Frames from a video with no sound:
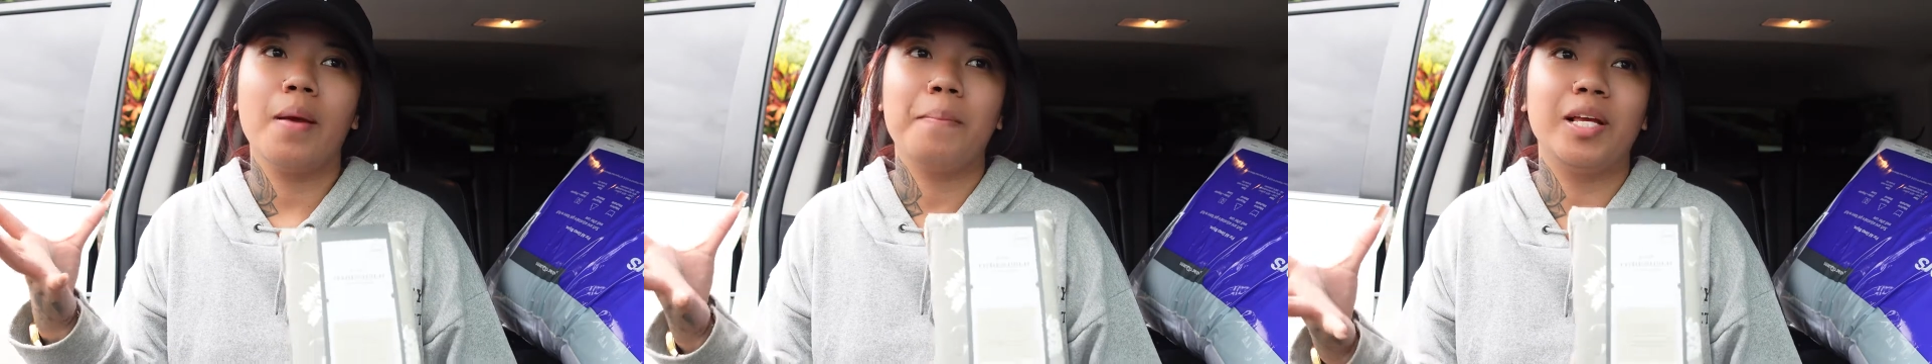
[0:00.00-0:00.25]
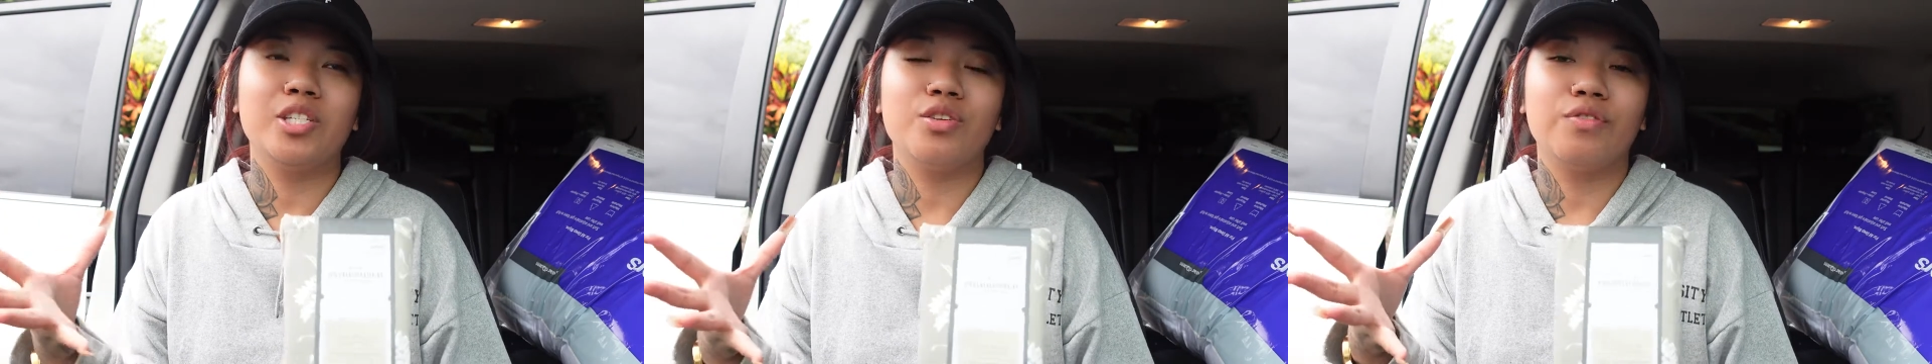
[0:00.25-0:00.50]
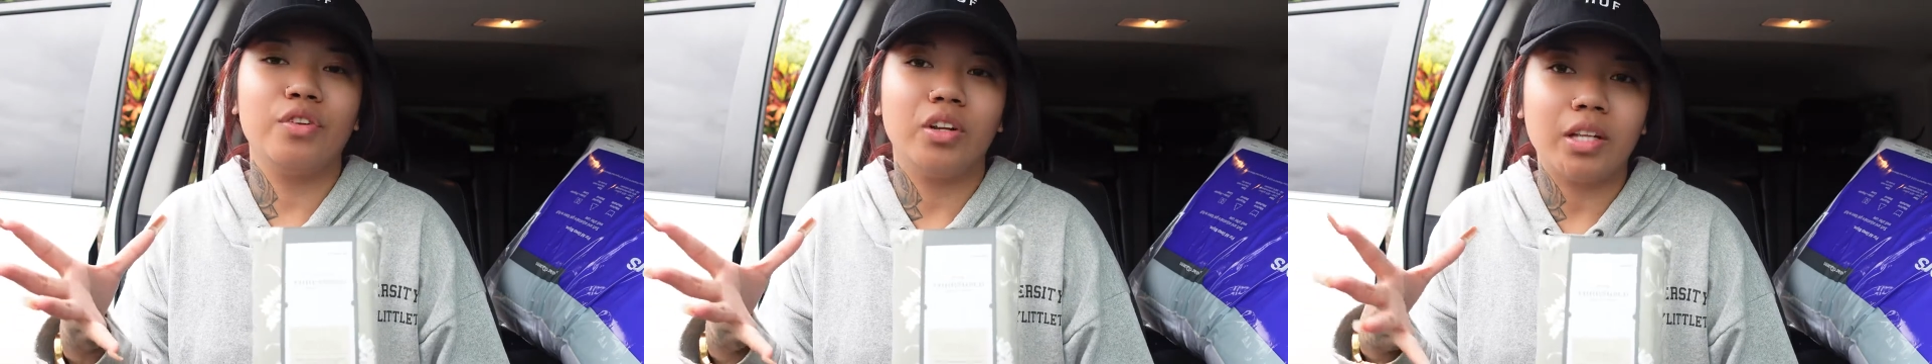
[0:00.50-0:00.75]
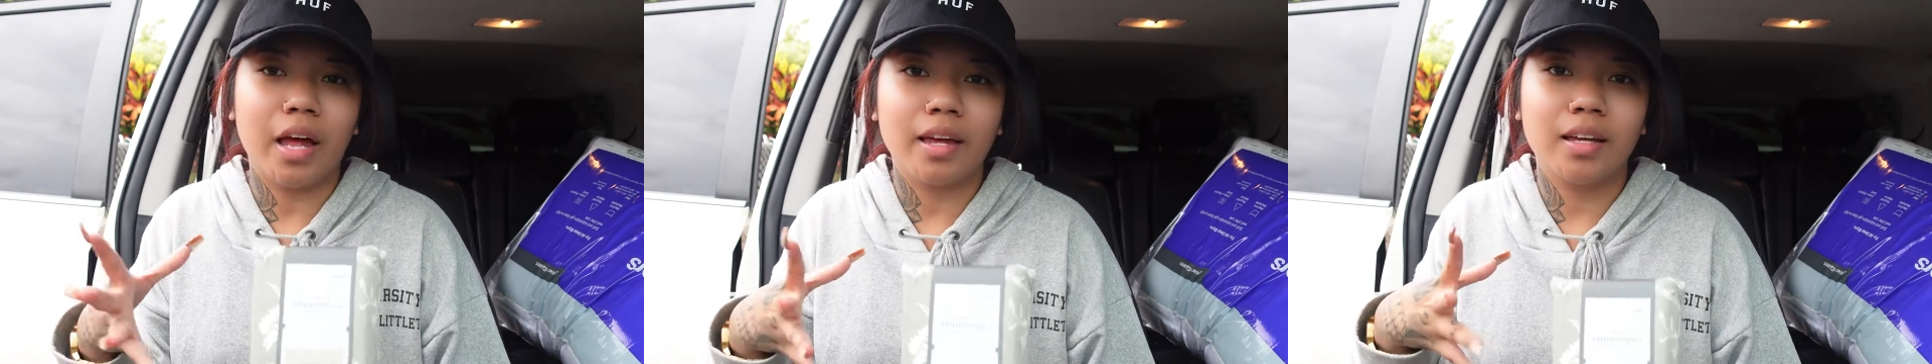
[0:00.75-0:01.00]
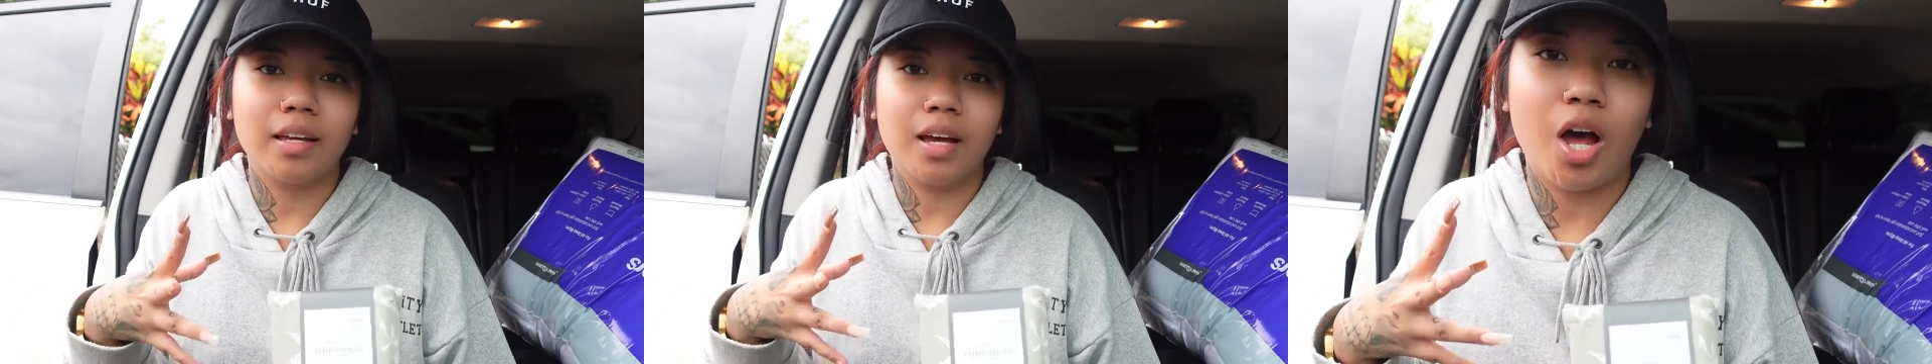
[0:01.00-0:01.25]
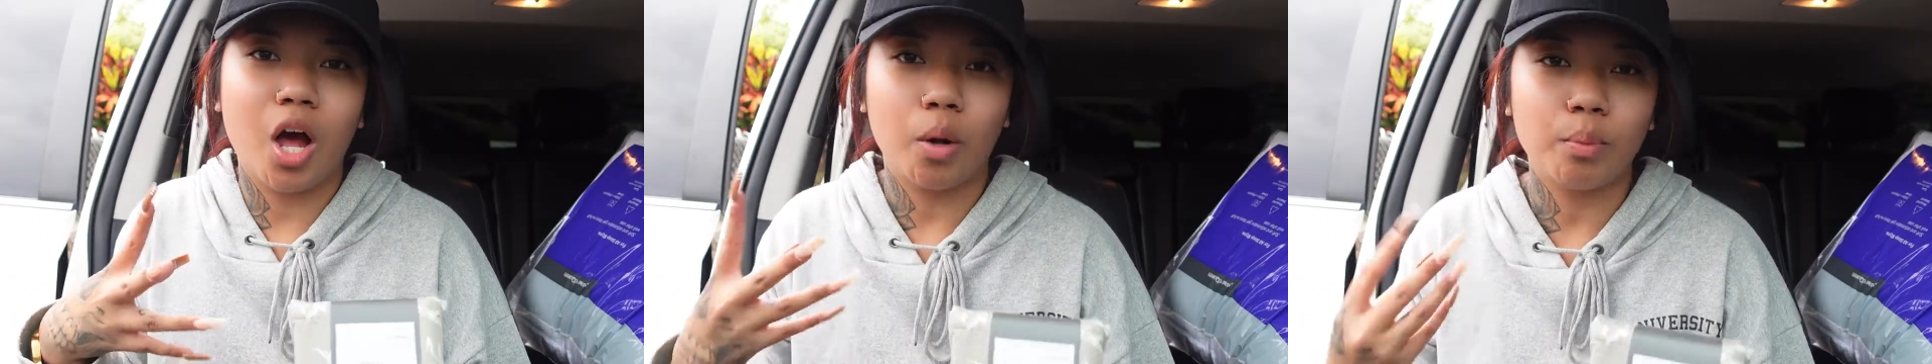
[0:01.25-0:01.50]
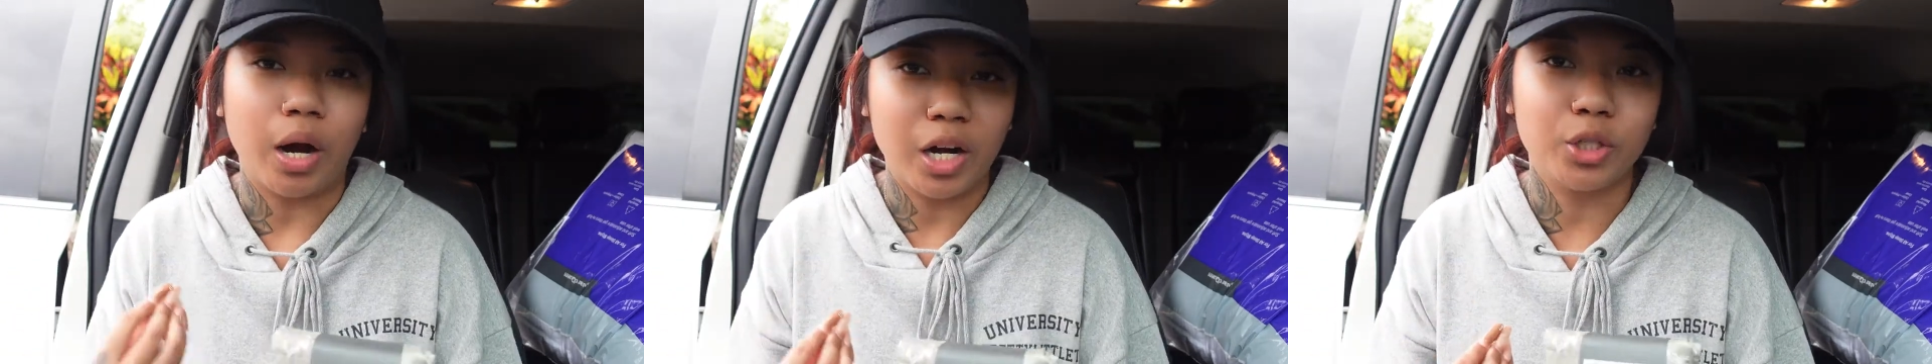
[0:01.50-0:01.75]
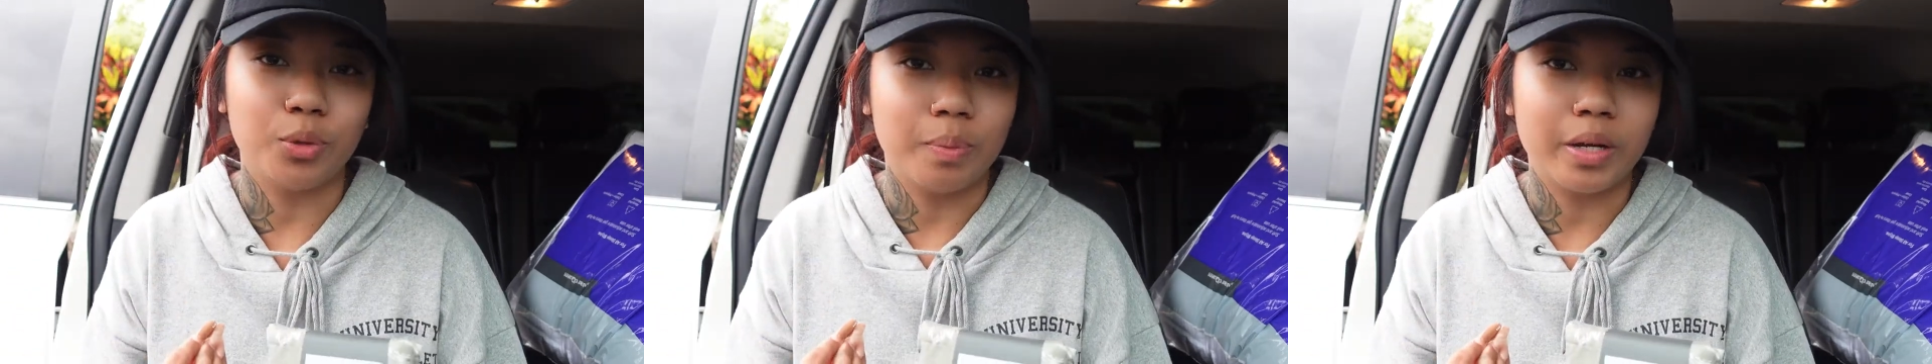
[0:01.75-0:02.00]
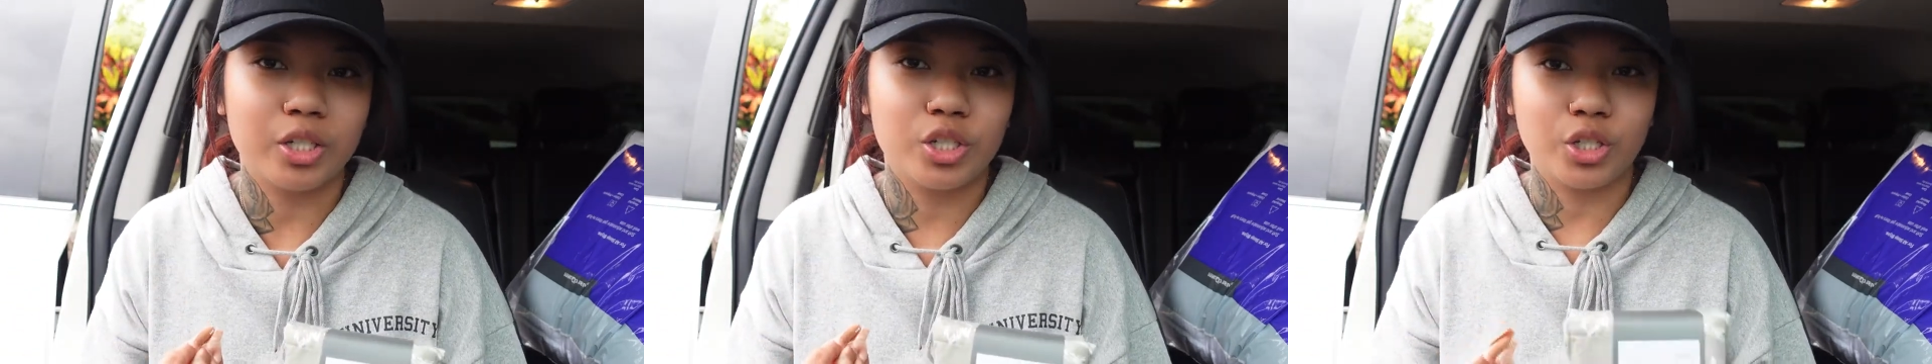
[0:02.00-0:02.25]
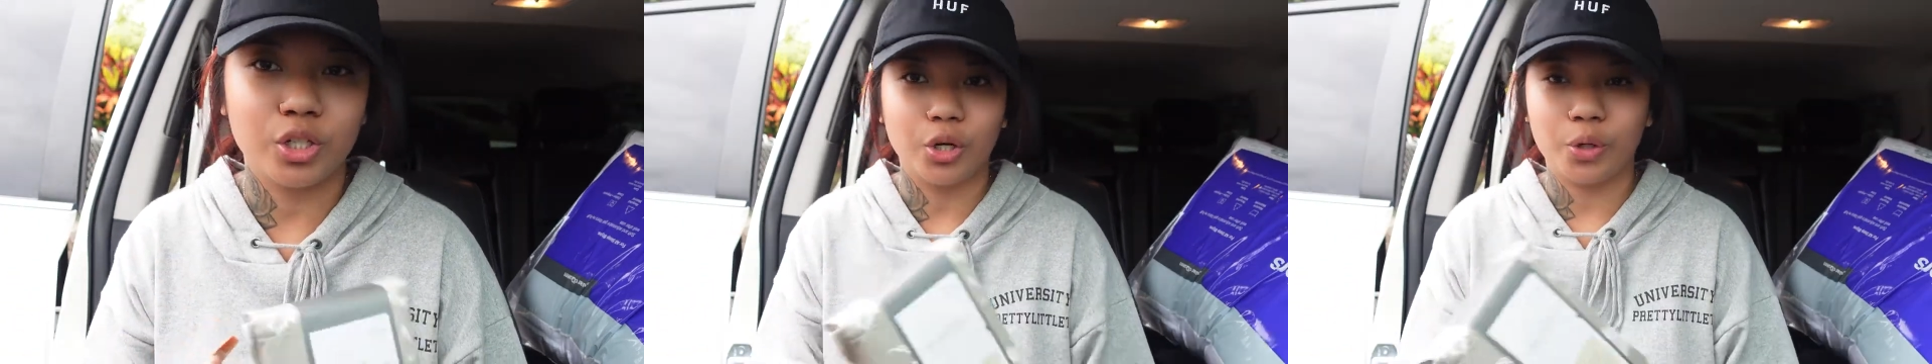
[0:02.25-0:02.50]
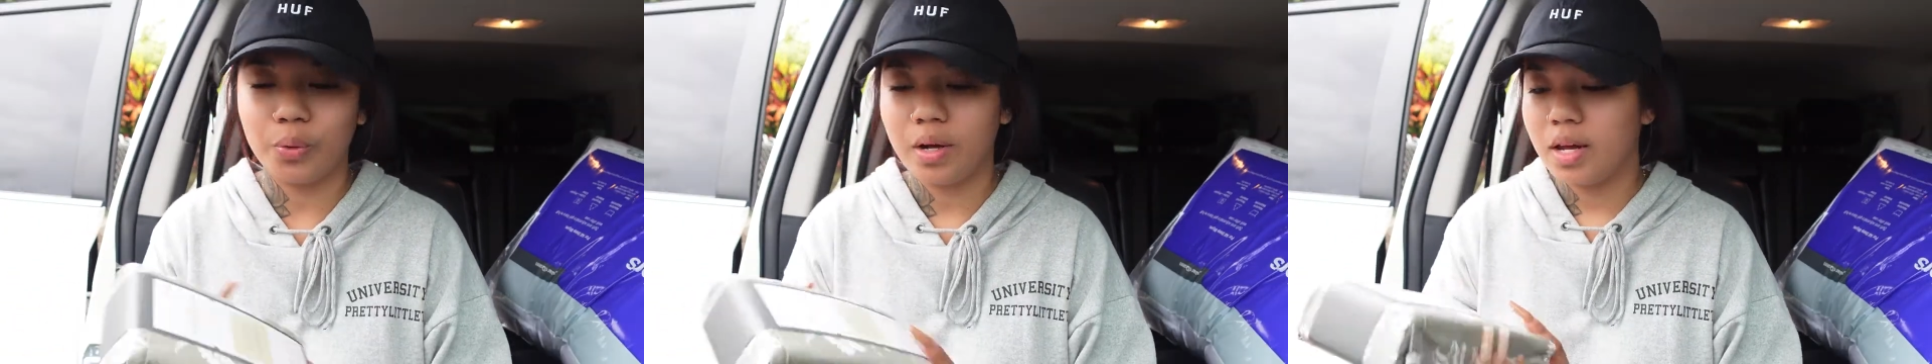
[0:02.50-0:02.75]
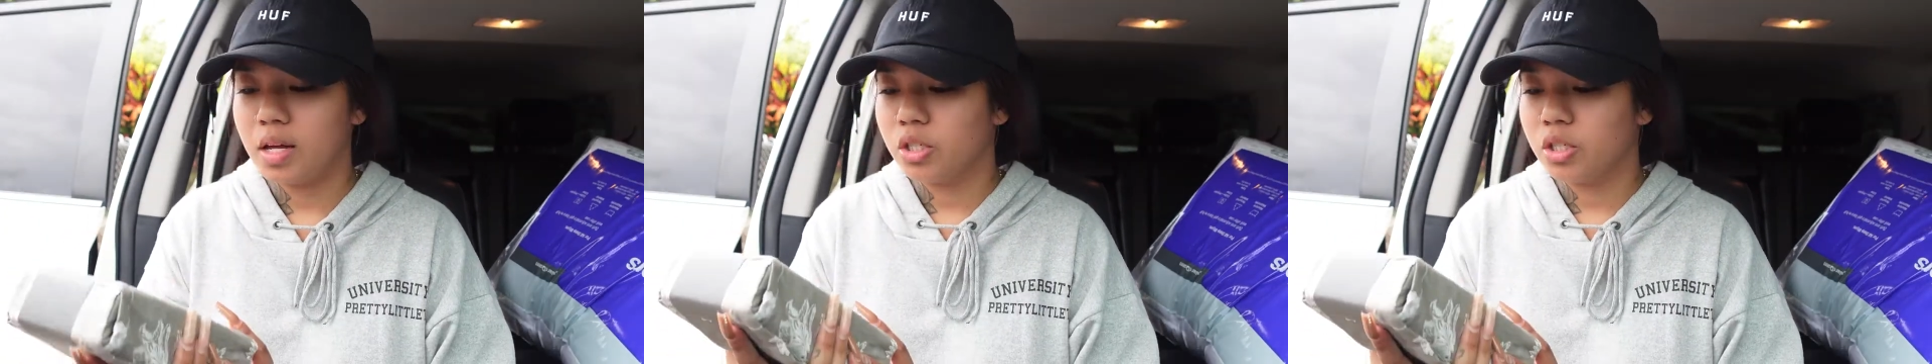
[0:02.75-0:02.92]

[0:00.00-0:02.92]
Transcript: makes you feel like a brand new bitch, you know?